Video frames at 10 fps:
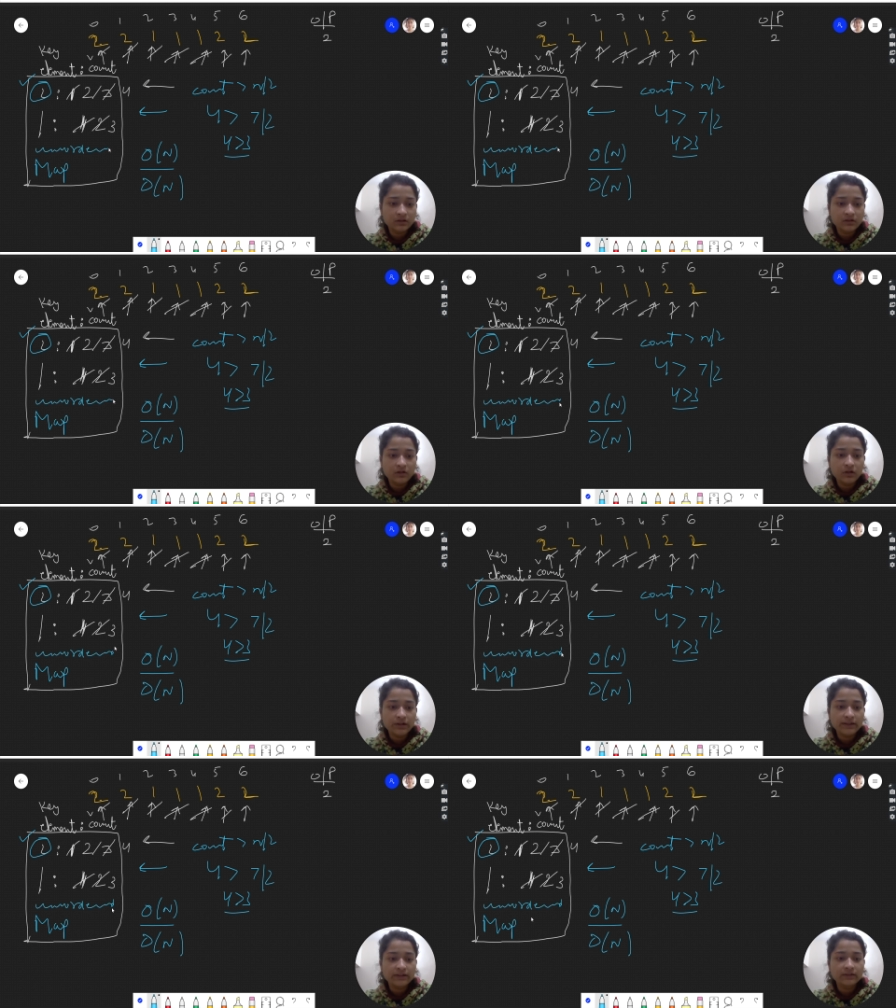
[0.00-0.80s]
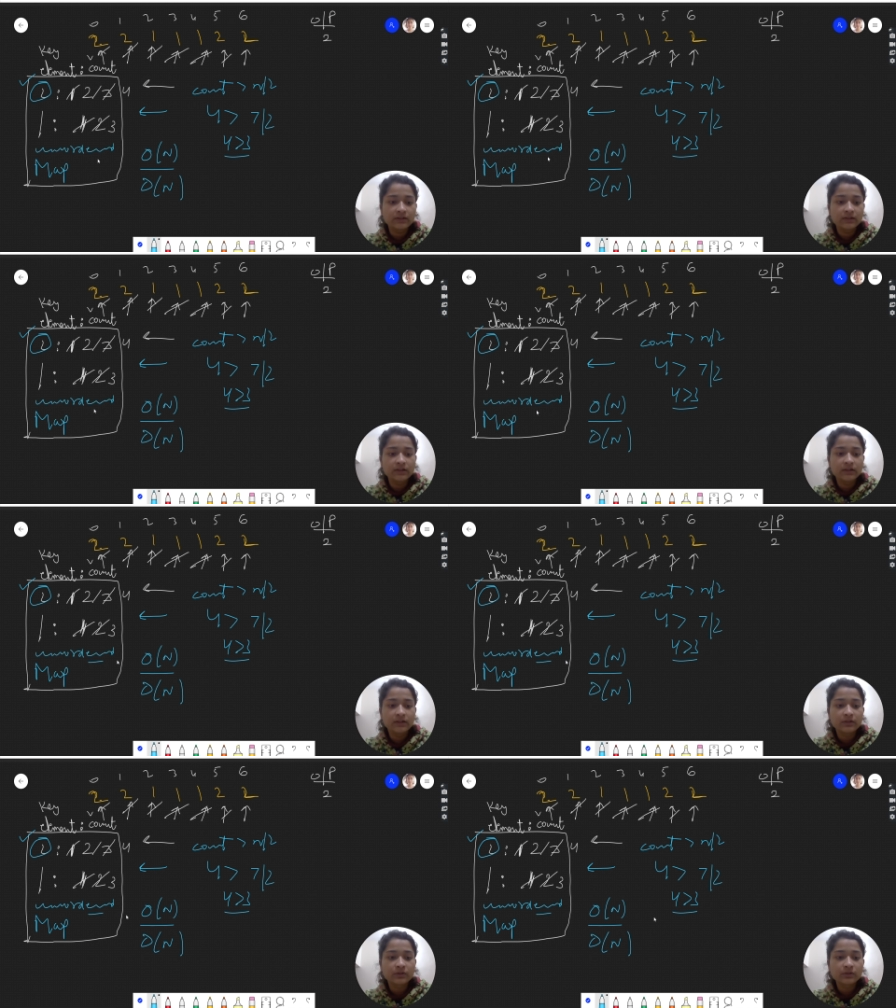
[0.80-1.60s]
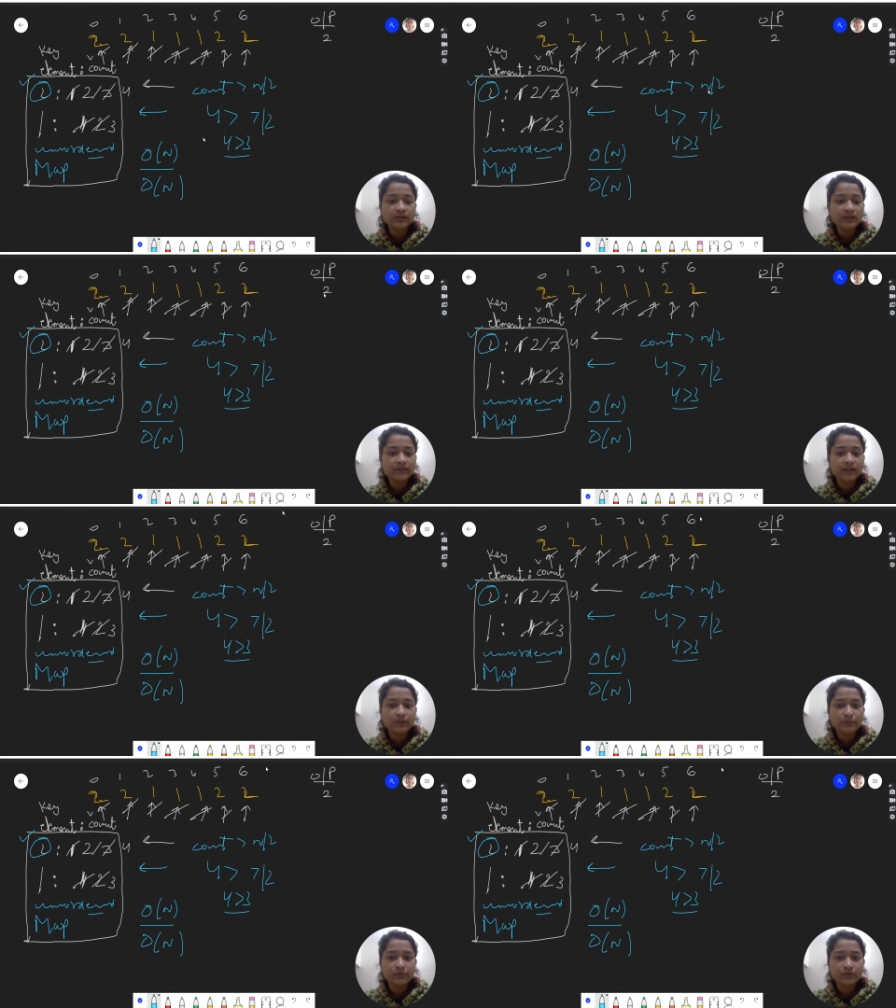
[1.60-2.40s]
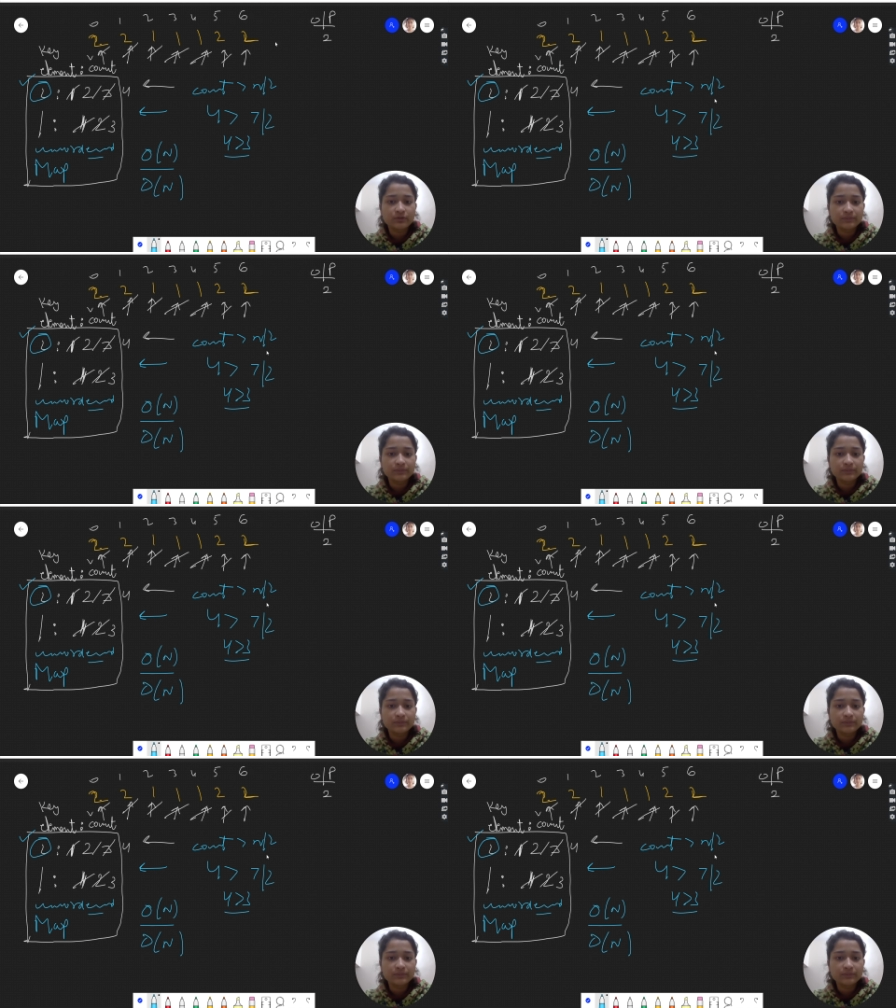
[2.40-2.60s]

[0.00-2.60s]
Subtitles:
Alright, so this is one approach.